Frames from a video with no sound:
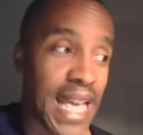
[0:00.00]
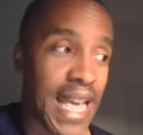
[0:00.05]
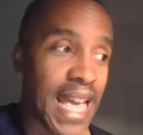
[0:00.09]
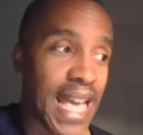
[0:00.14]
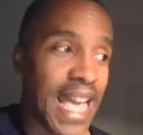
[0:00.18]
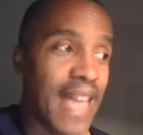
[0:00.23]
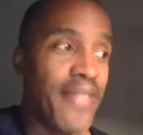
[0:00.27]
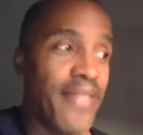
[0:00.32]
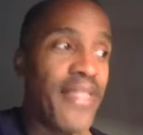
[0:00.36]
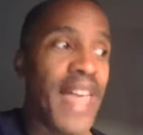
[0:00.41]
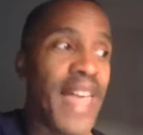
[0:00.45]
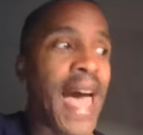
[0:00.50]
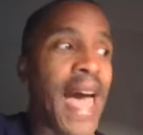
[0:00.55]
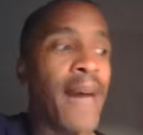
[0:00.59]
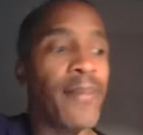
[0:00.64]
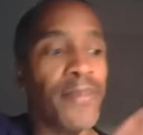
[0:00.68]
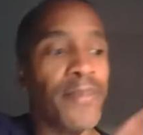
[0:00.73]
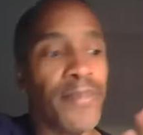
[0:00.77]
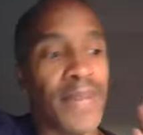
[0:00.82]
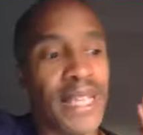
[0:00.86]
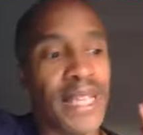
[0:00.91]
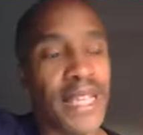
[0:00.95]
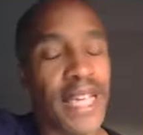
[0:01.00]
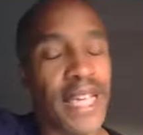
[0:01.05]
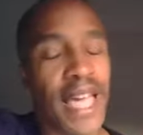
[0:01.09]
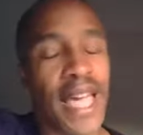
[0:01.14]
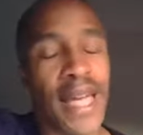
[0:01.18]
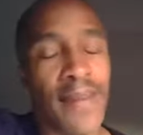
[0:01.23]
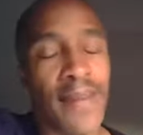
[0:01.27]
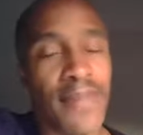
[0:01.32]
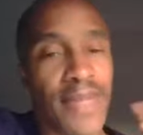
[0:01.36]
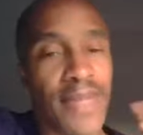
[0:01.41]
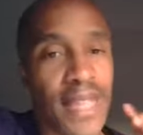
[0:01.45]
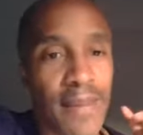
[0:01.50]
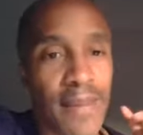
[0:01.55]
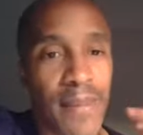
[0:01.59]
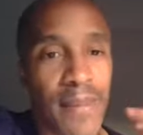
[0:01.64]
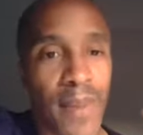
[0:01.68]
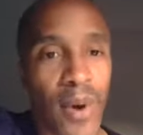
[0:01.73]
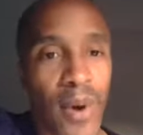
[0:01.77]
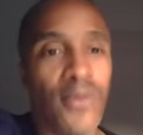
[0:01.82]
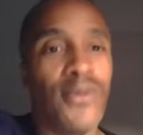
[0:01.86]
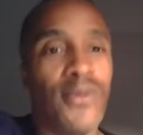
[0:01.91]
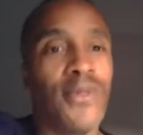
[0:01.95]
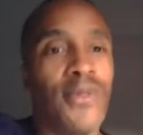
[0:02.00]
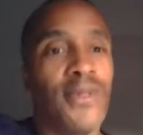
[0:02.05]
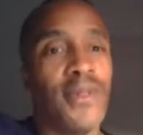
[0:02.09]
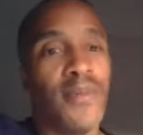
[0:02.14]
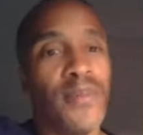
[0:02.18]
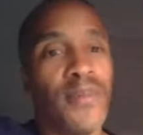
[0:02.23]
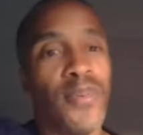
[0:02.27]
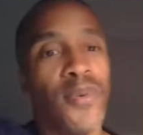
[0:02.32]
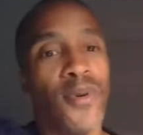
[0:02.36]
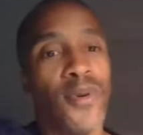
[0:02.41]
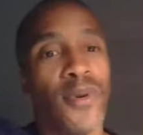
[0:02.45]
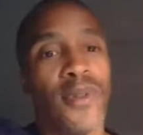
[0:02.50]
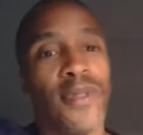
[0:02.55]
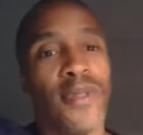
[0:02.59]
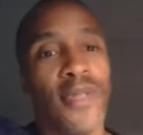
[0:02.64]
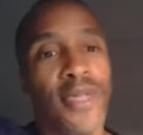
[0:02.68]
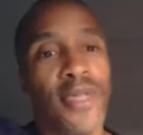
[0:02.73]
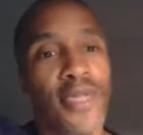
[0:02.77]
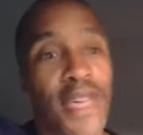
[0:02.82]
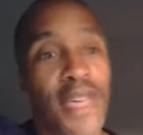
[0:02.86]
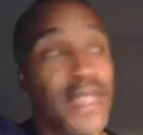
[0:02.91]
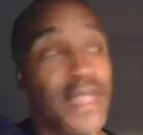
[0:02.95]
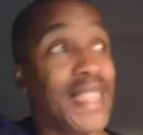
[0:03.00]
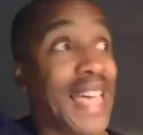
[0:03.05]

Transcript: And that became the most important thing.